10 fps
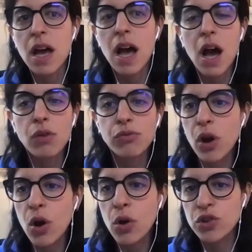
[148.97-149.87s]

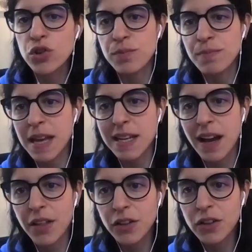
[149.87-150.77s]
Roche, many
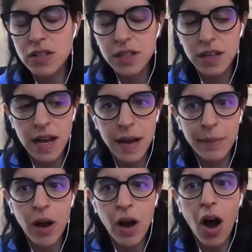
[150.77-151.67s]
others,
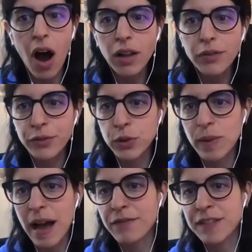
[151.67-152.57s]
all of whom
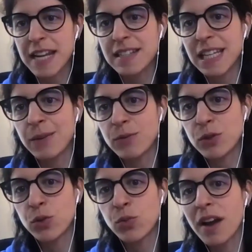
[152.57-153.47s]
have data teams
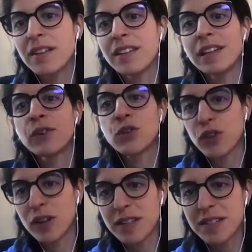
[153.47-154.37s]
who want to deliver
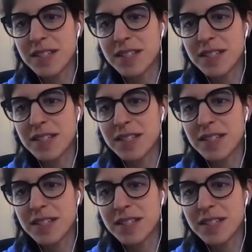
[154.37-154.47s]
trusted